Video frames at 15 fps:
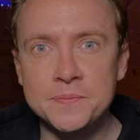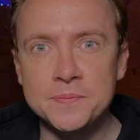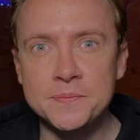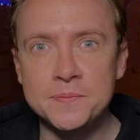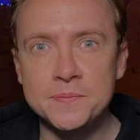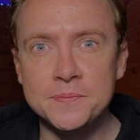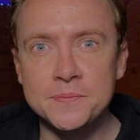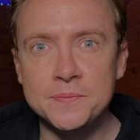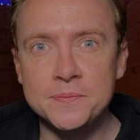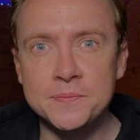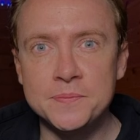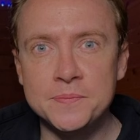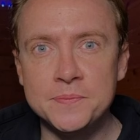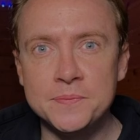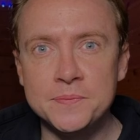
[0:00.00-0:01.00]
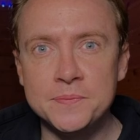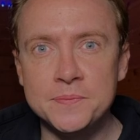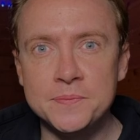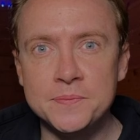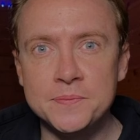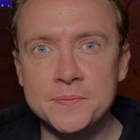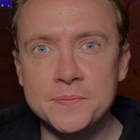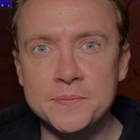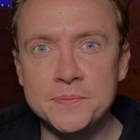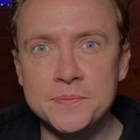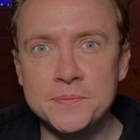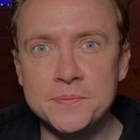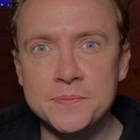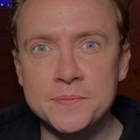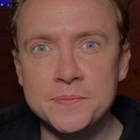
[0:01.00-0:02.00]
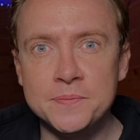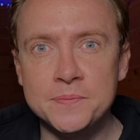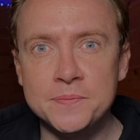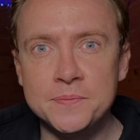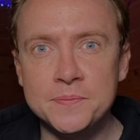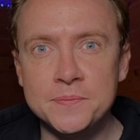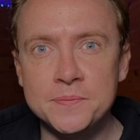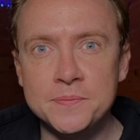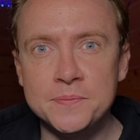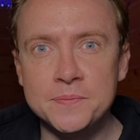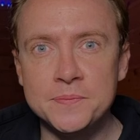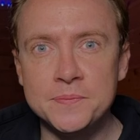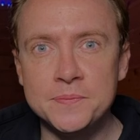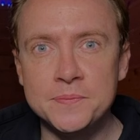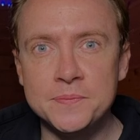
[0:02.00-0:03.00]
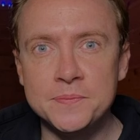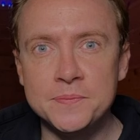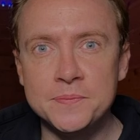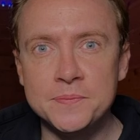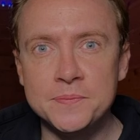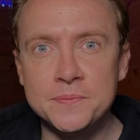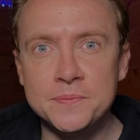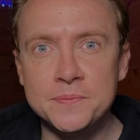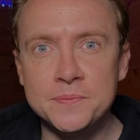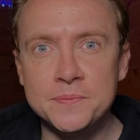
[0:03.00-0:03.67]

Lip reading: [no speech]